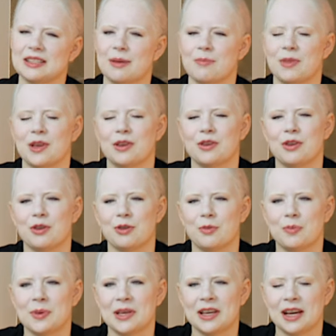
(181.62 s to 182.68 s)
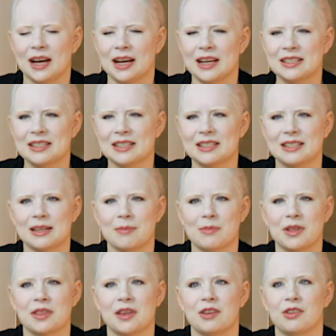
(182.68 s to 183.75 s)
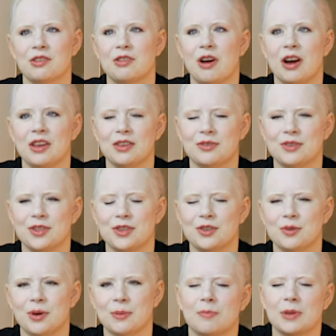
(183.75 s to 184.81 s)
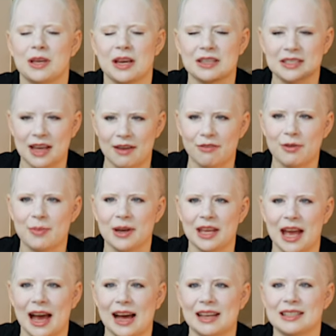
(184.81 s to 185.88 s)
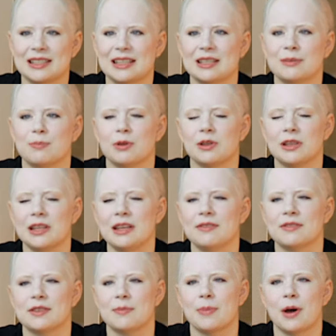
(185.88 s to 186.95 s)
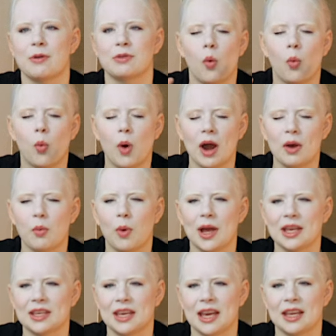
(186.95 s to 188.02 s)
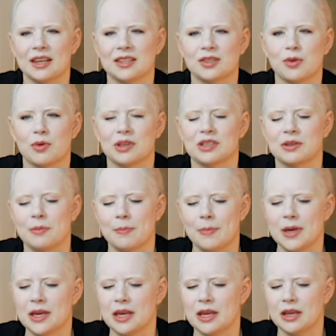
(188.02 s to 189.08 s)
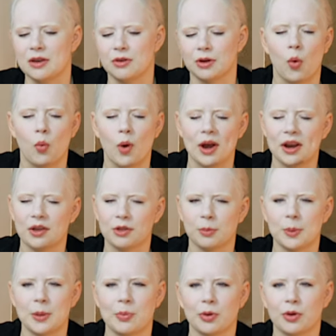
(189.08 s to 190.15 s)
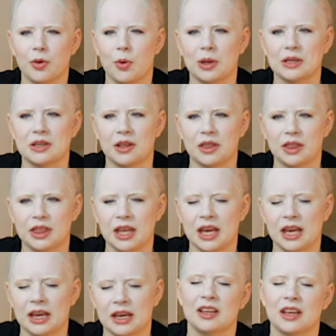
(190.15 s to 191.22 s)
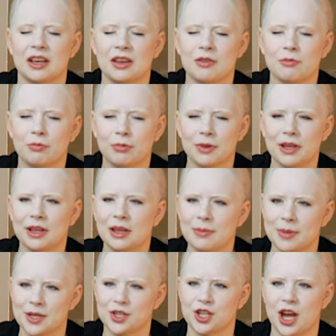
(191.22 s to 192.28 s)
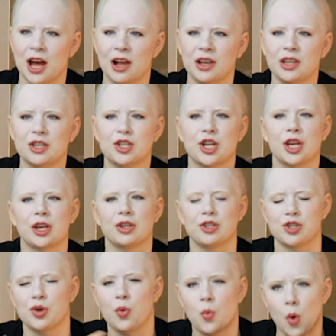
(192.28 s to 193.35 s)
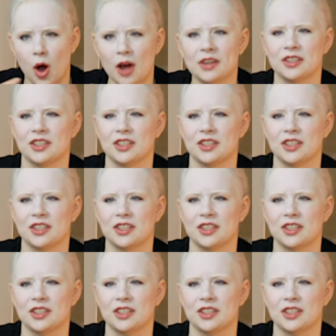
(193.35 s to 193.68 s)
something new, because it's something that you're not used to doing, because everybody has these these beliefs about what a white cane is going to mean or what other people are going to think, it can really be challenging to want